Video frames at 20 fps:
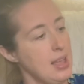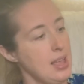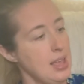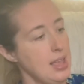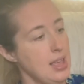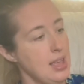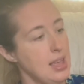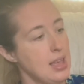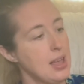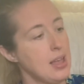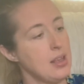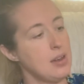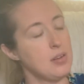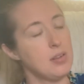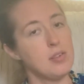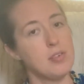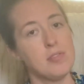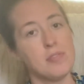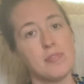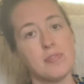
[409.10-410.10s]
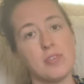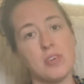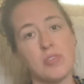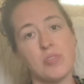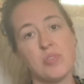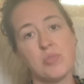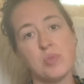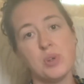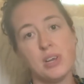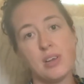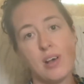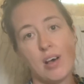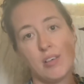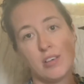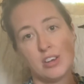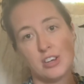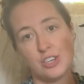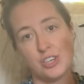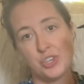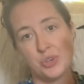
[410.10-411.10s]
and for
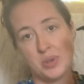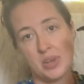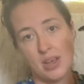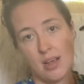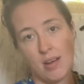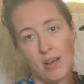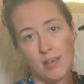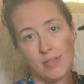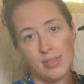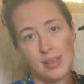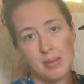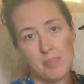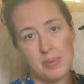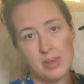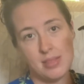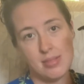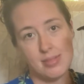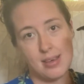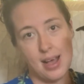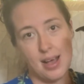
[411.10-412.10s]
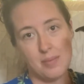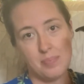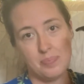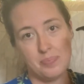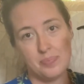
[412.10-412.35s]
$3 you can't hardly beat that.